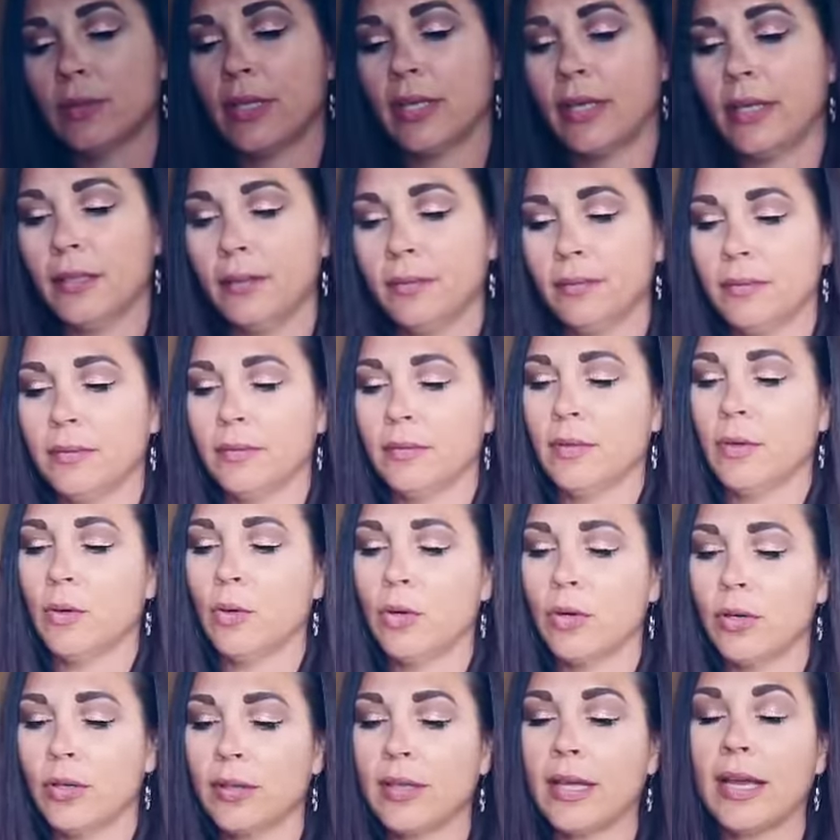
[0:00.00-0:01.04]
Okay?
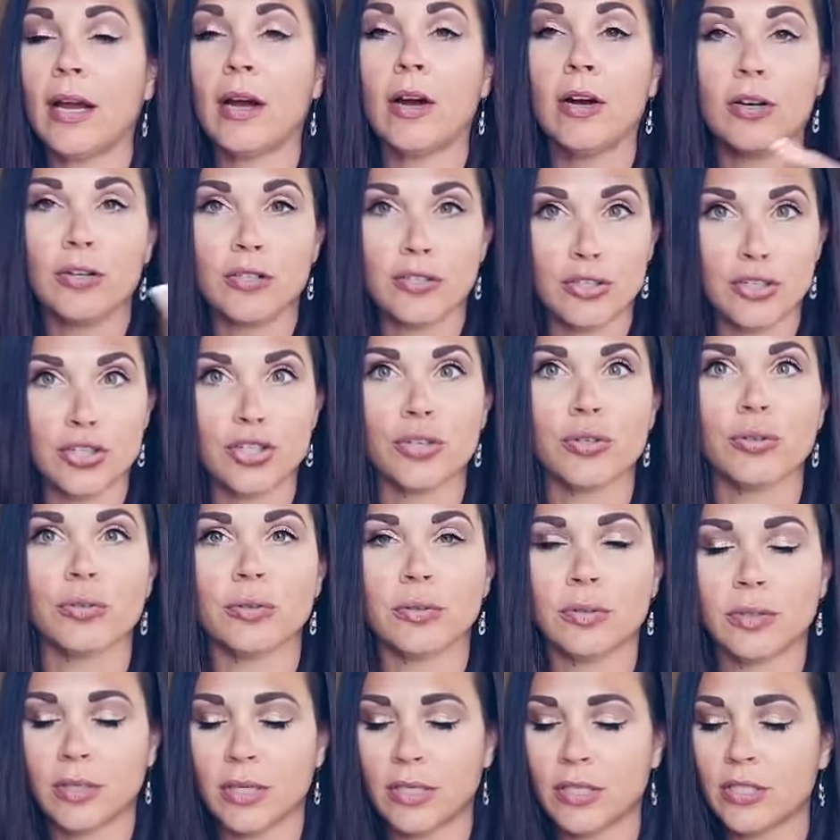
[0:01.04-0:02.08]
Or they are in
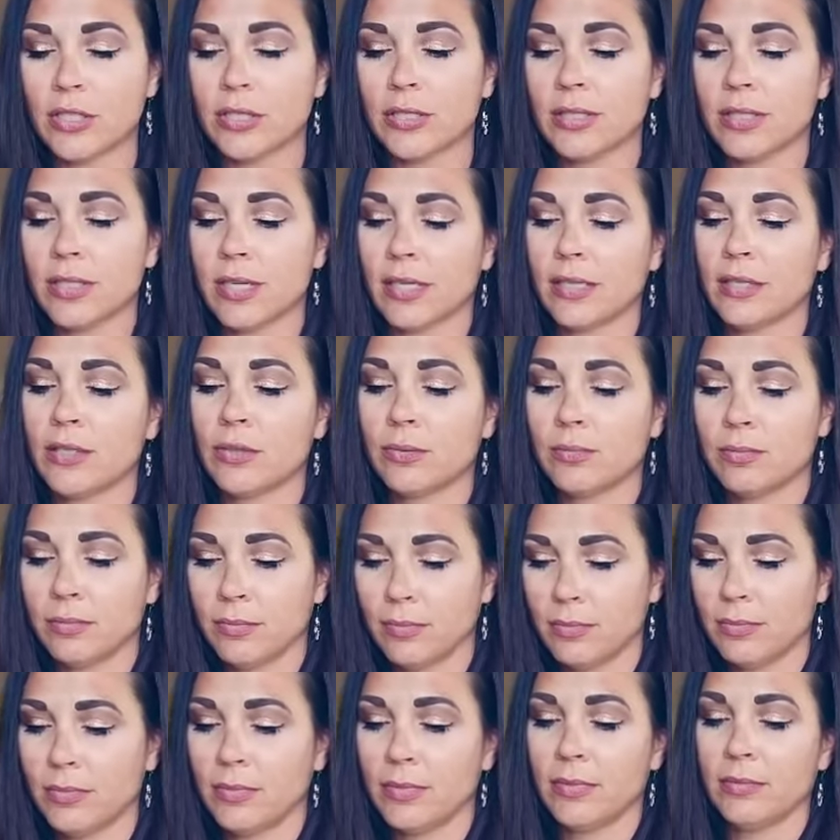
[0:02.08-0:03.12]
June, I should say.
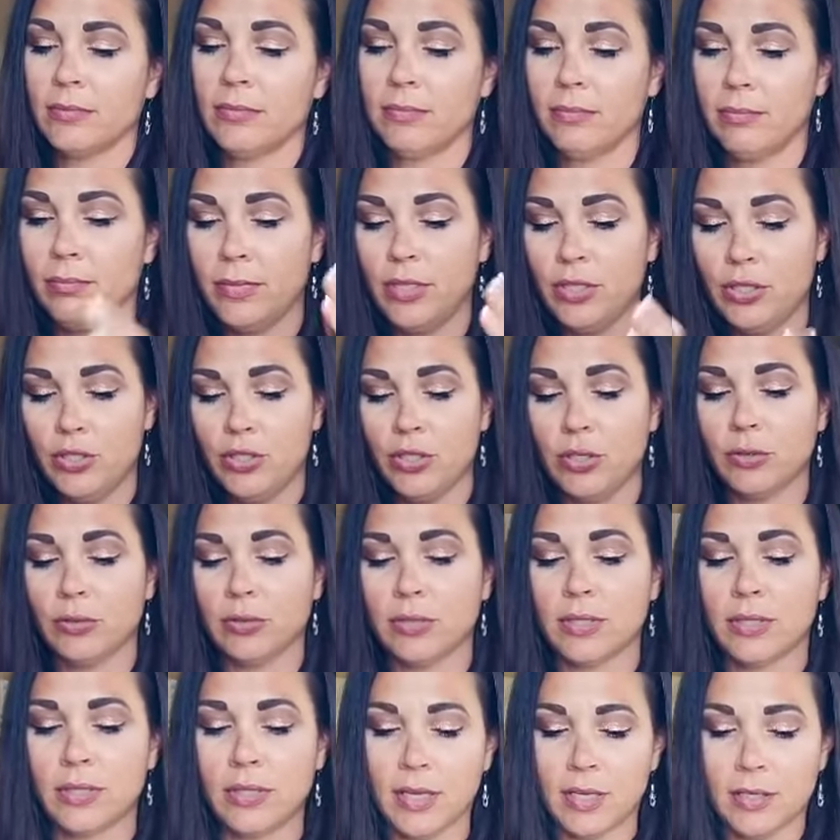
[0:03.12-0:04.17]

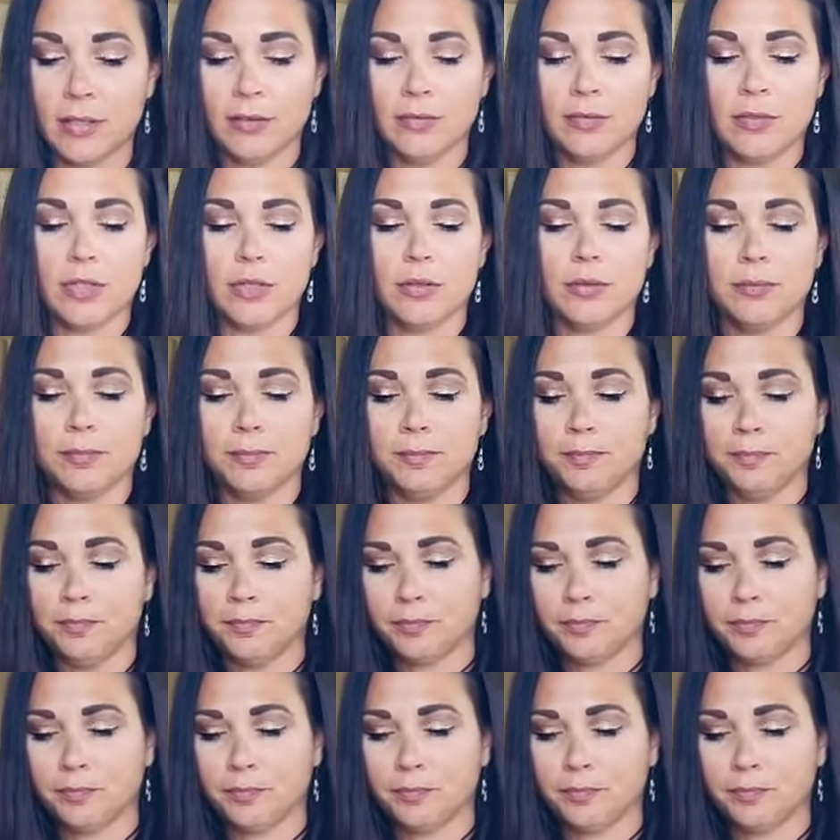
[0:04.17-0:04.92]
Mid-June to the end of June.